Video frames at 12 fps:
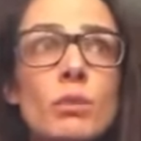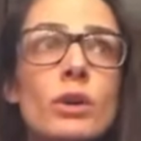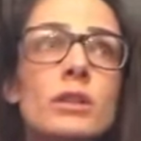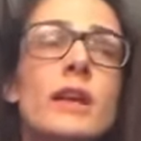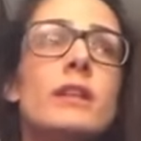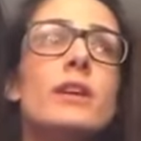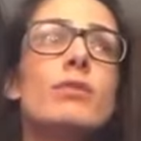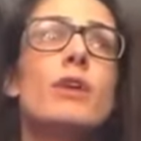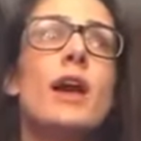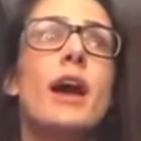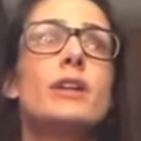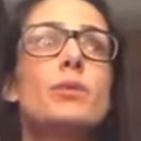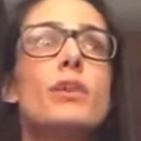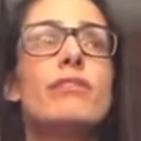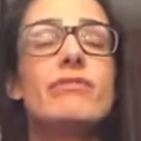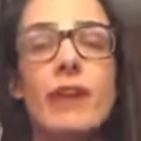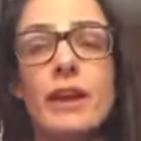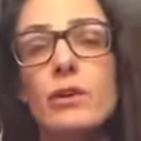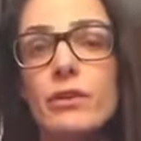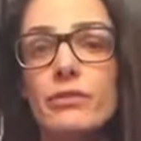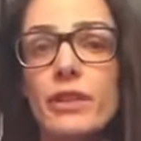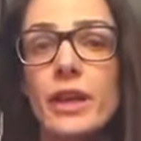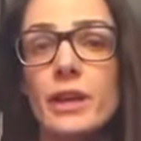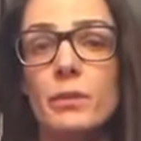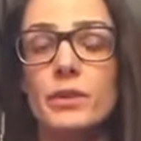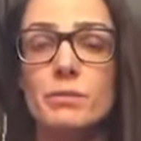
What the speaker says: more likely to react with fight or flight,